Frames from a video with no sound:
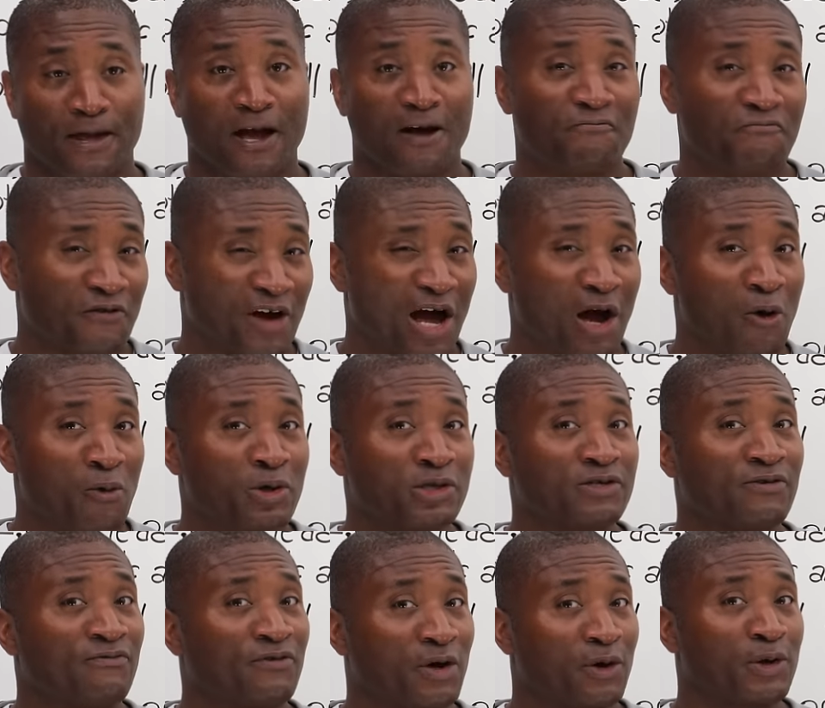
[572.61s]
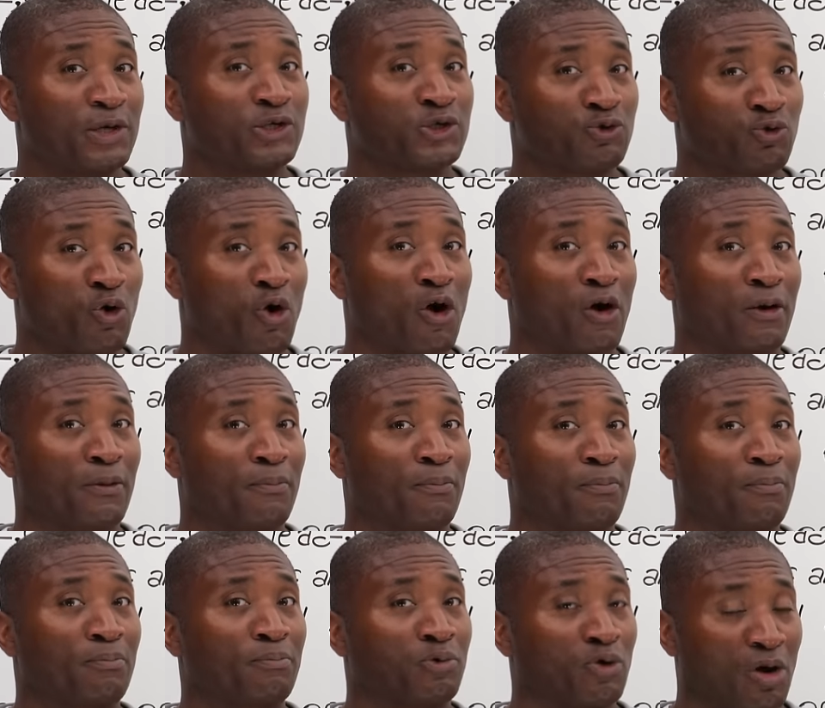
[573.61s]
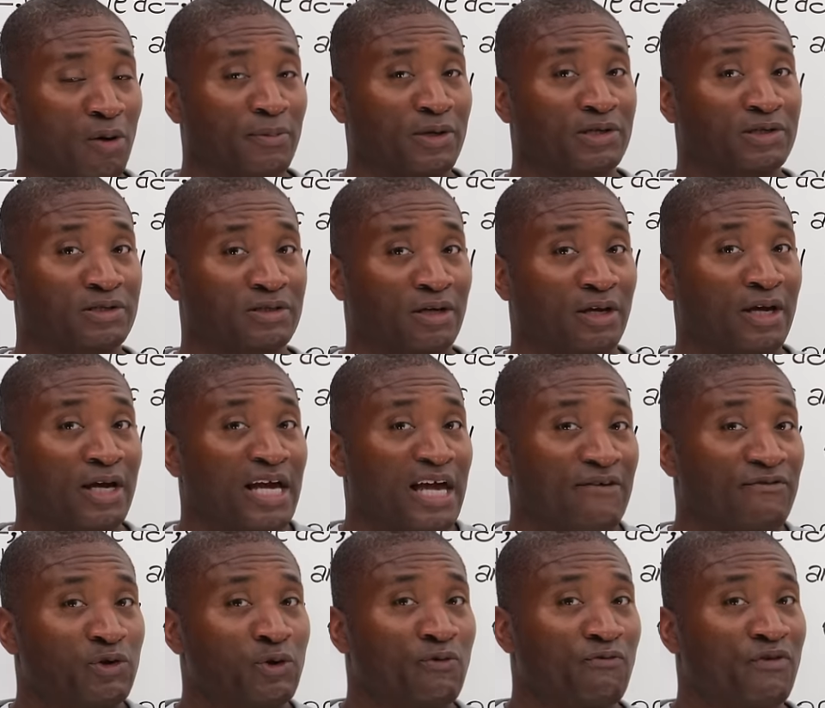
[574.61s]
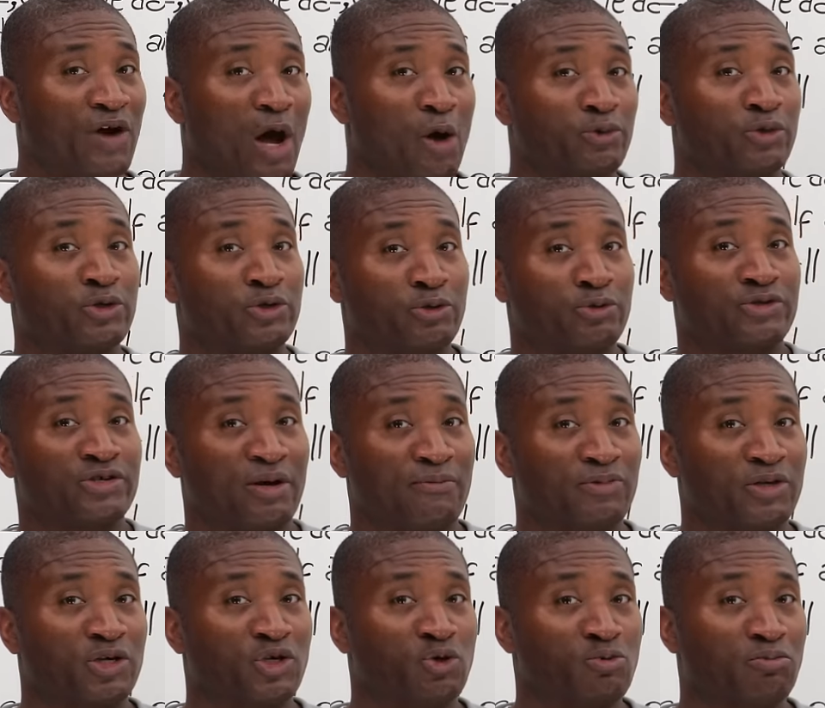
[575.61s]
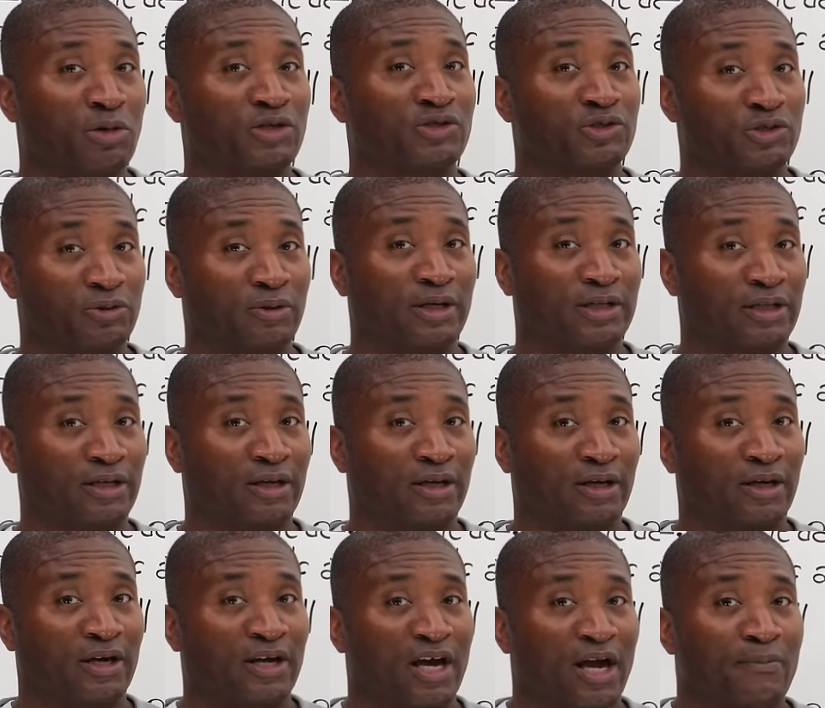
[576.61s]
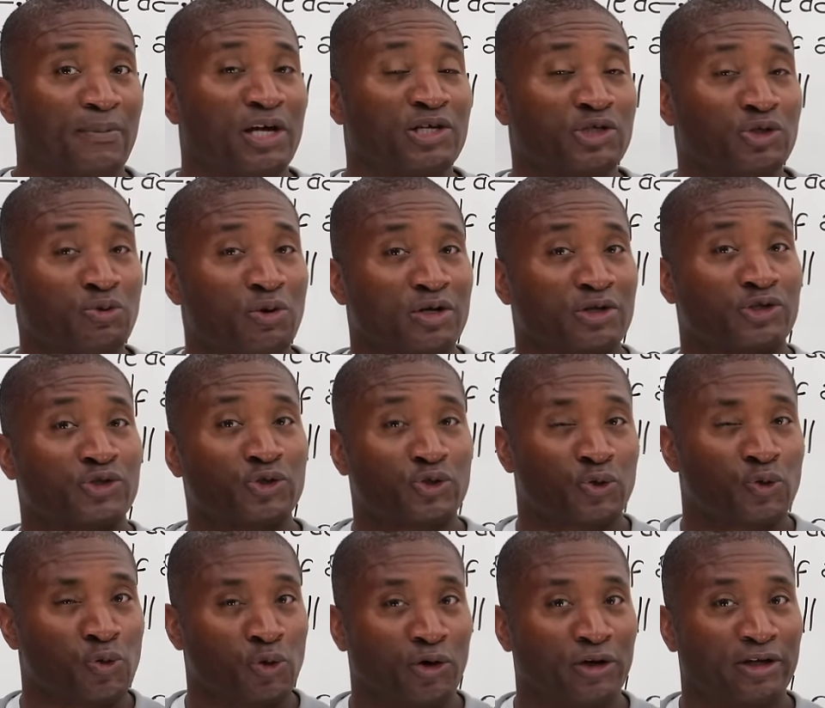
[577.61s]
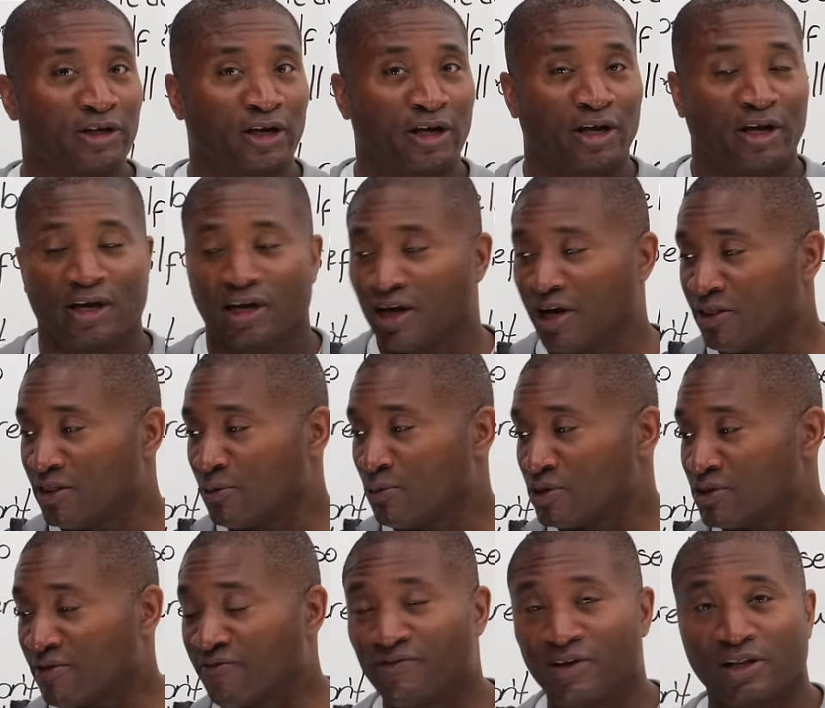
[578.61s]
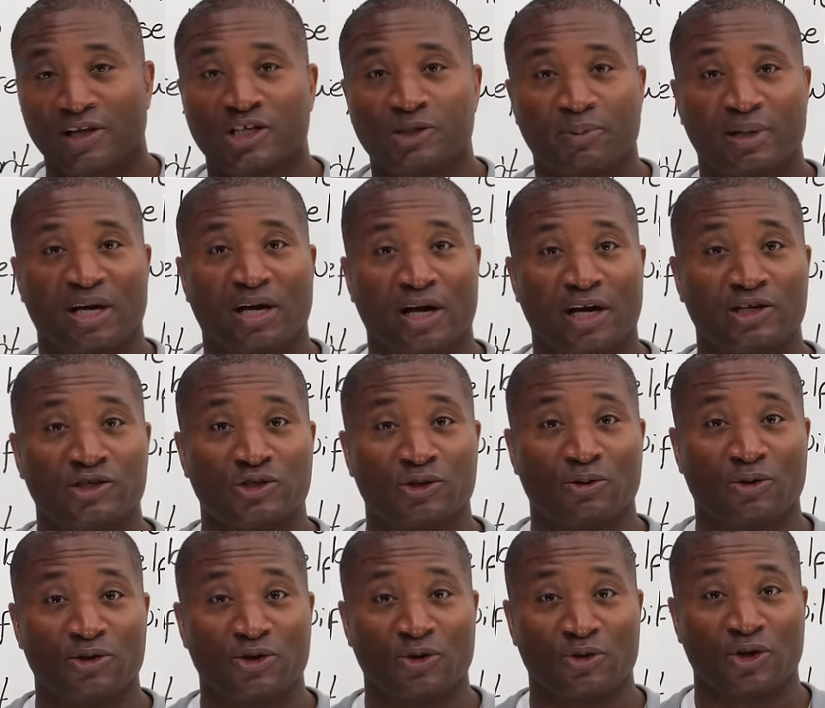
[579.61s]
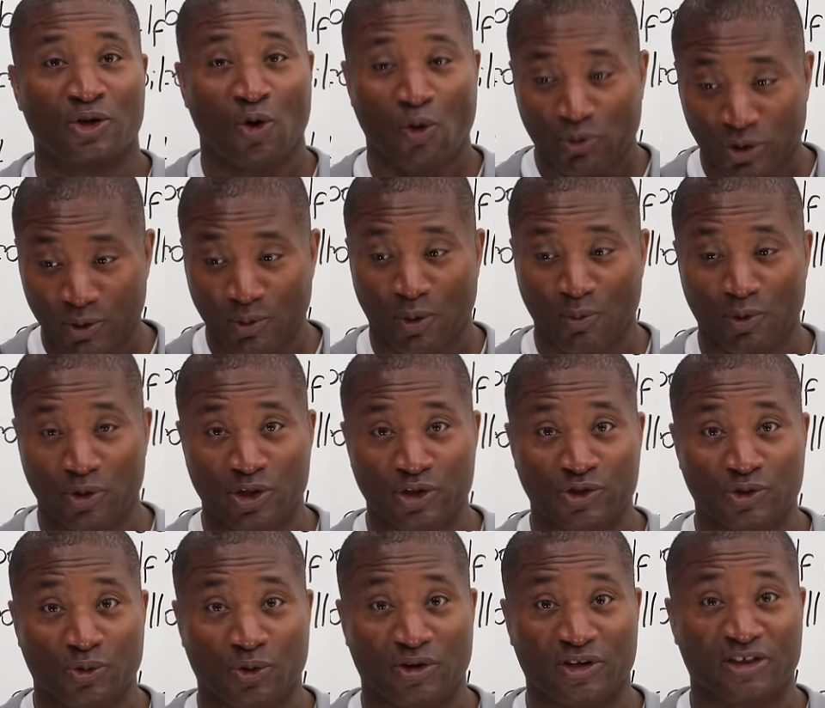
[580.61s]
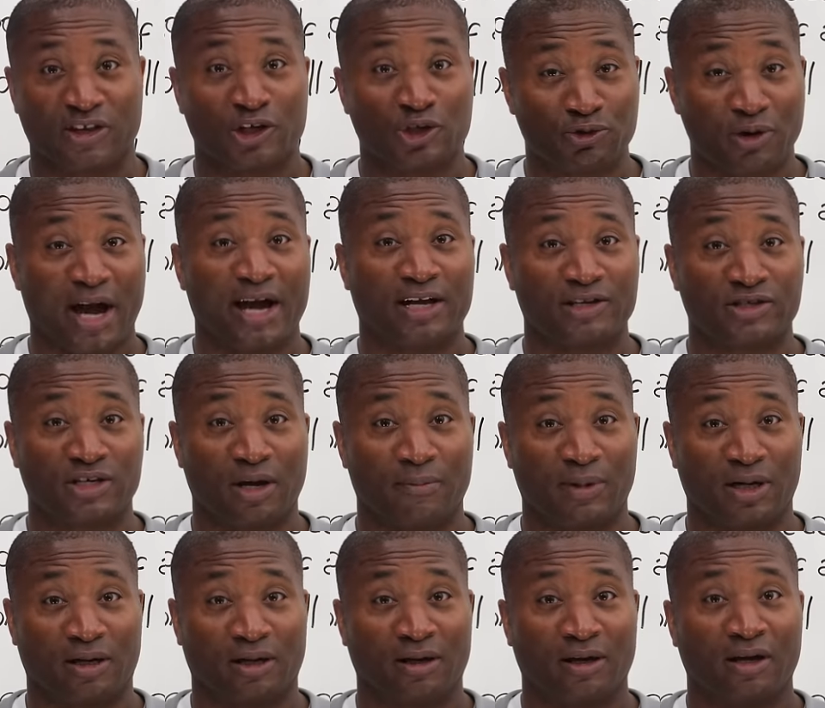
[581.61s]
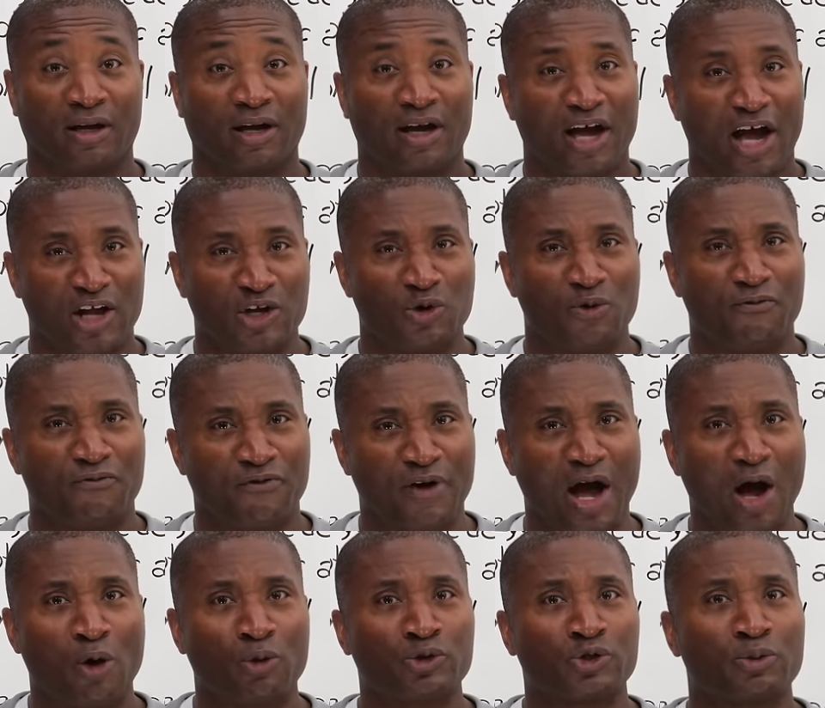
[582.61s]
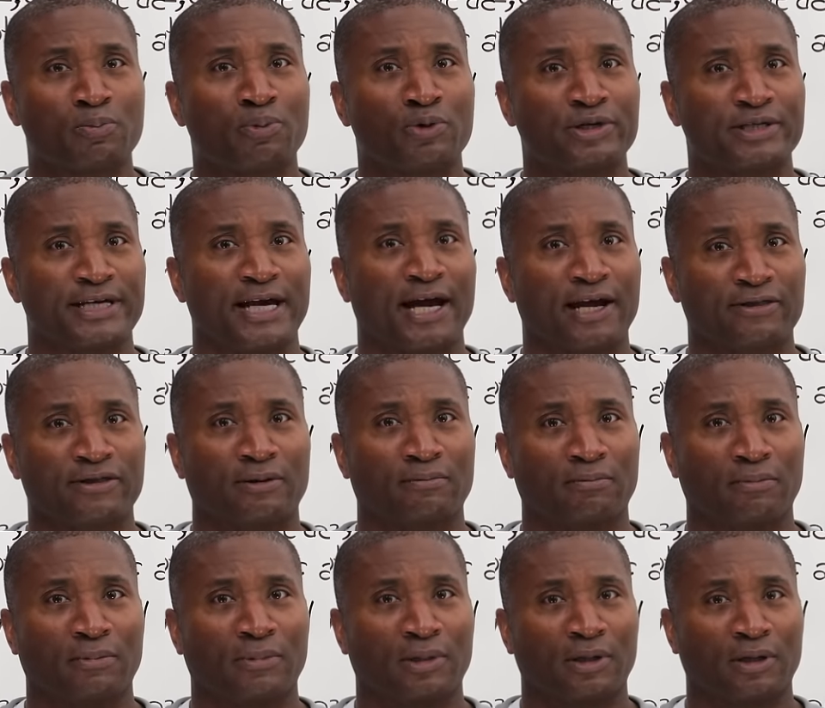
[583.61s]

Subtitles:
A vow is a very strong promise. If you vow to do something, you must do it. Imagine you had a sword and there was a village behind you and you're the only one with the sword and the dragon's coming and you vow to protect them.